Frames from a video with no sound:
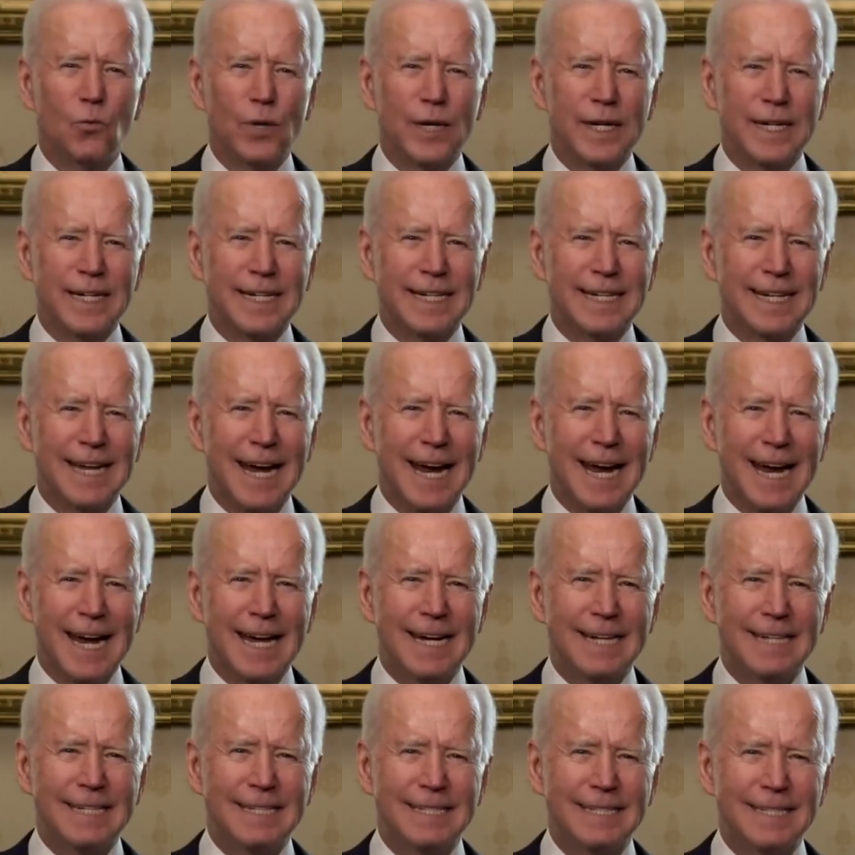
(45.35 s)
We
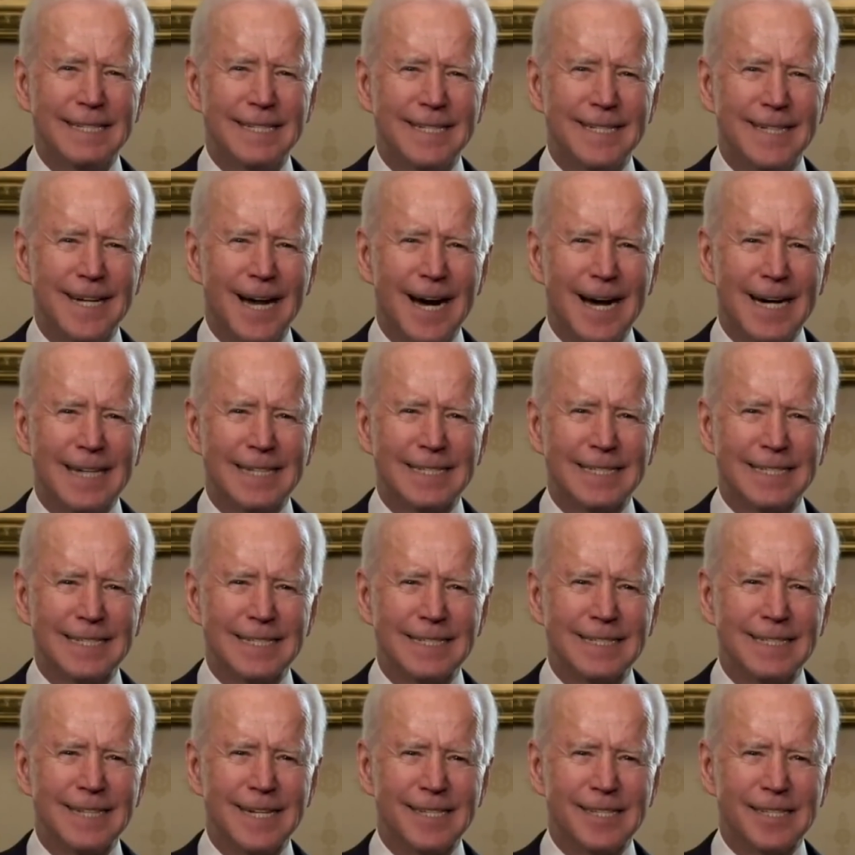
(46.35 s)
cannot
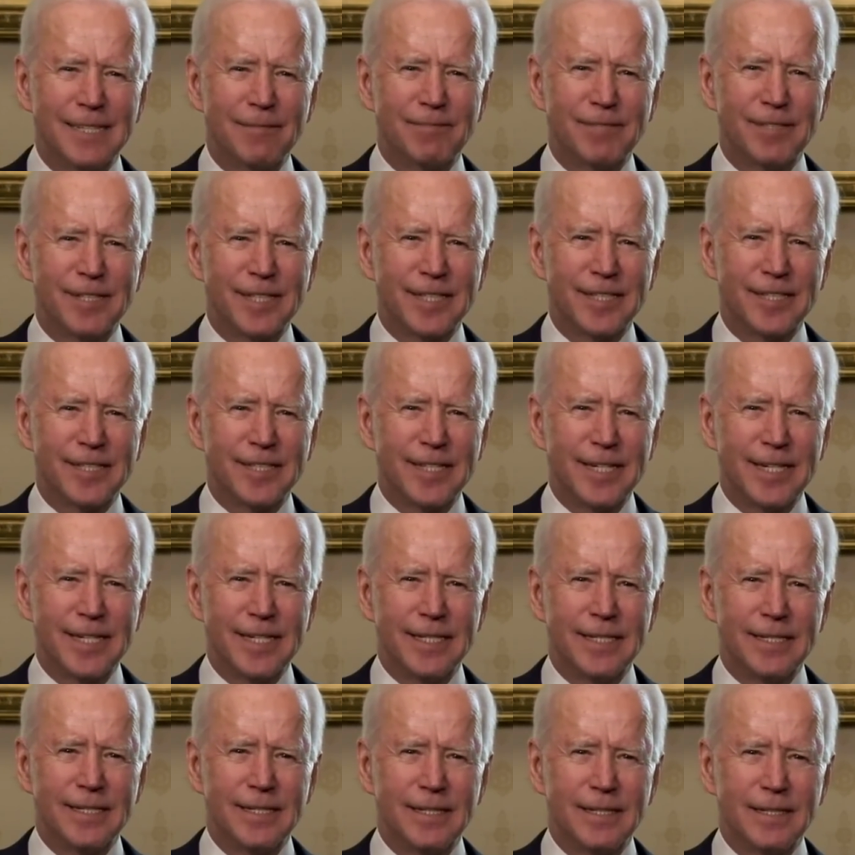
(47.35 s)
let them
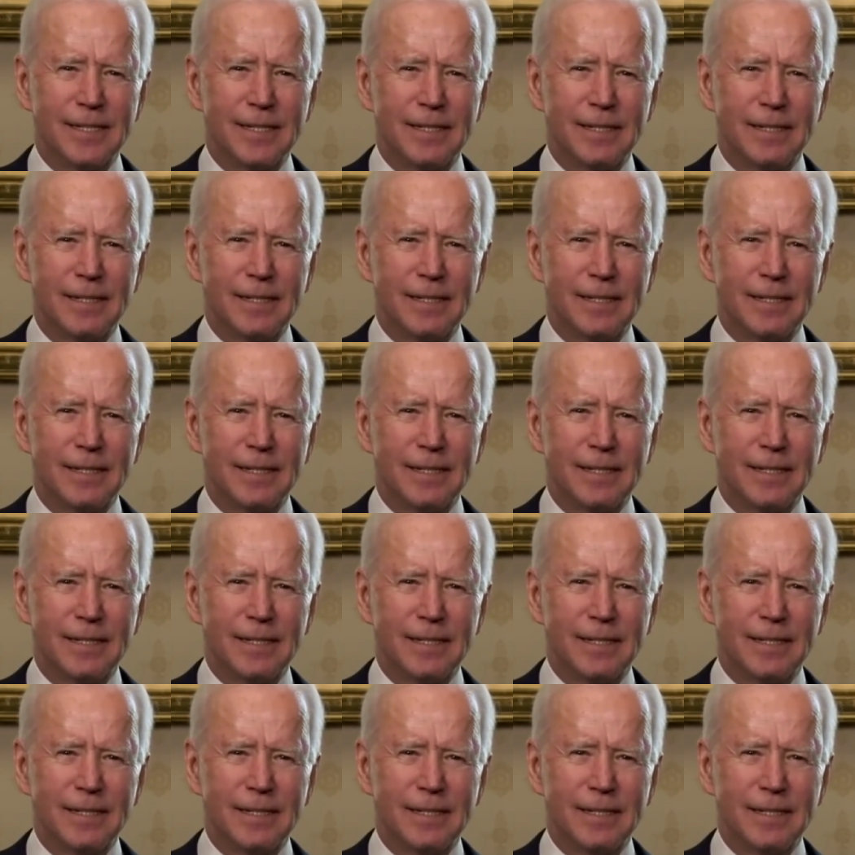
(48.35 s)
succeed.